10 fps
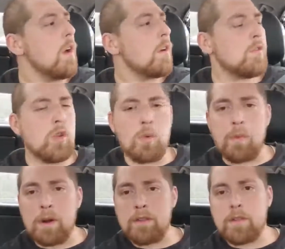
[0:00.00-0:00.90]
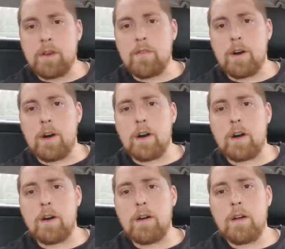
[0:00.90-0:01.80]
2 months
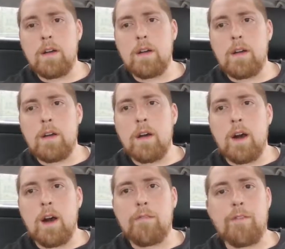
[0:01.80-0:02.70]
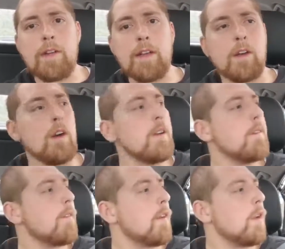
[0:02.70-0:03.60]
of feeling good.
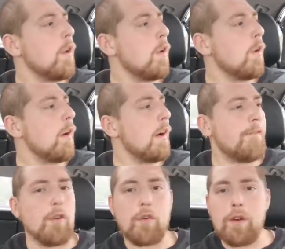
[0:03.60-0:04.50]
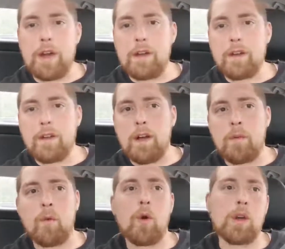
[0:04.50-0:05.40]
I feel great.
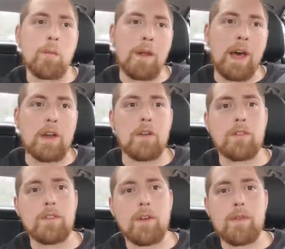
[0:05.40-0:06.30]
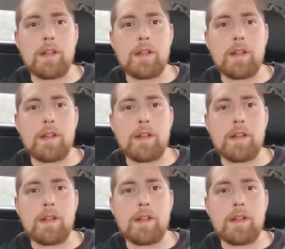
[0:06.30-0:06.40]
I'm going up ladders and stuff like